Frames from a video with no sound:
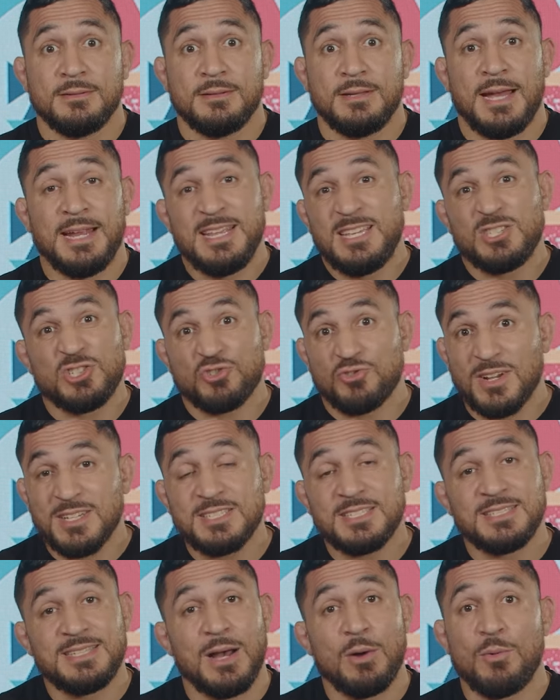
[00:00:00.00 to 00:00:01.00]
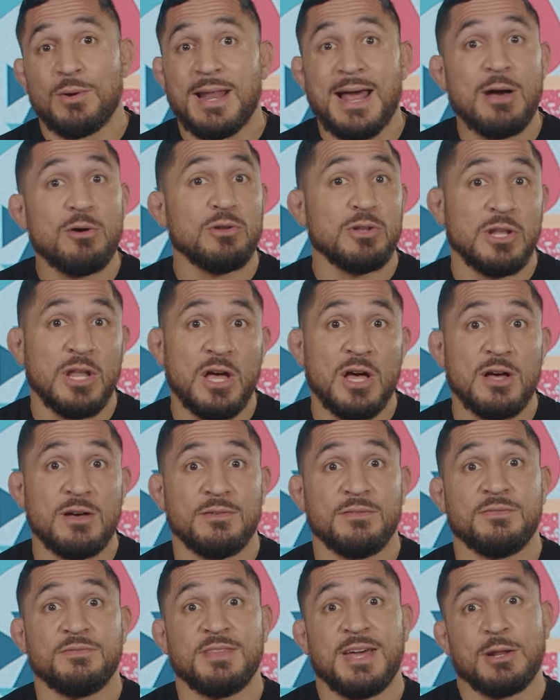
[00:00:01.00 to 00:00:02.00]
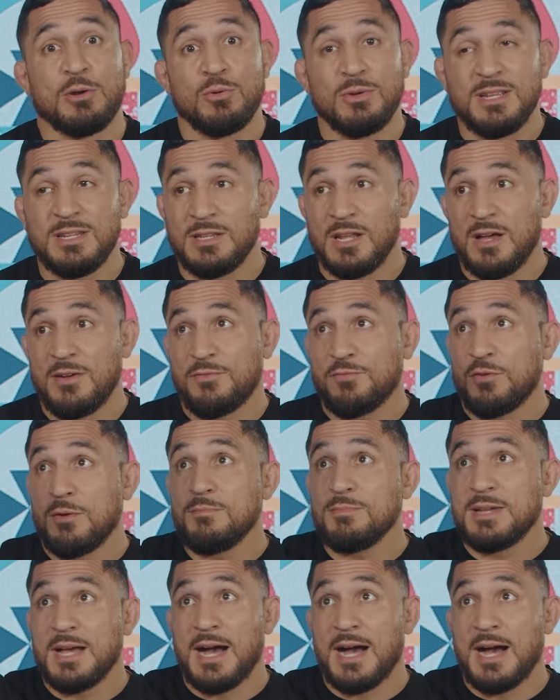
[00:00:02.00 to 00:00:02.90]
And he stresses that without love, not only love from